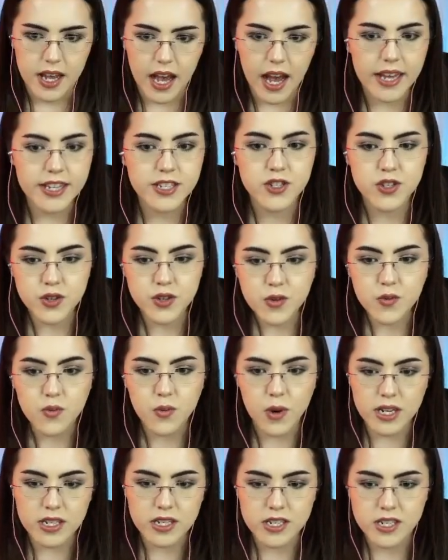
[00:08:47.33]
I do
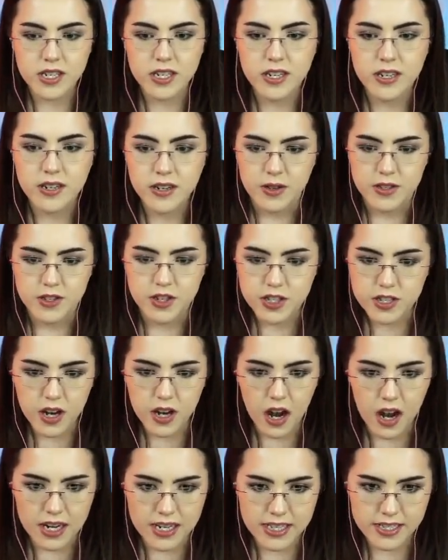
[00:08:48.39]
wonder, just
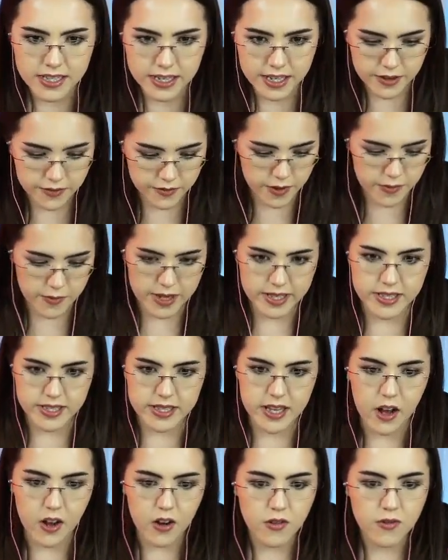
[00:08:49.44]
honestly from
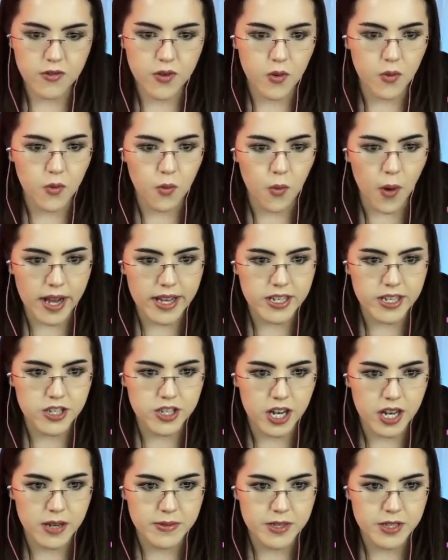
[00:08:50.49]
myself, what
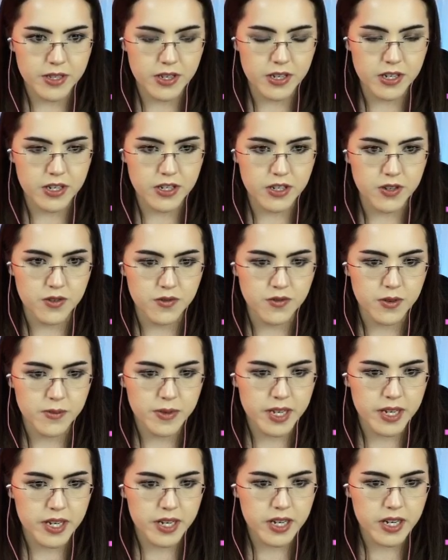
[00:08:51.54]
Jeb is going to do from
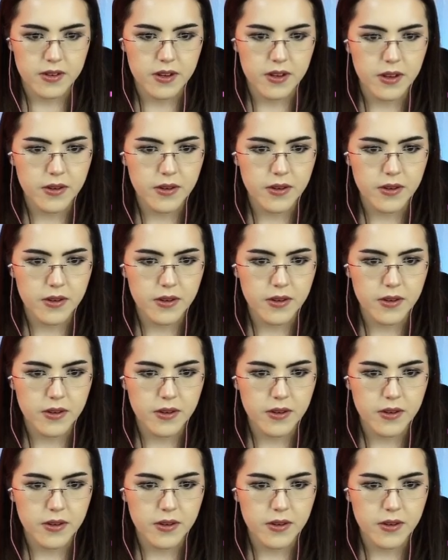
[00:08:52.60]
here. Oh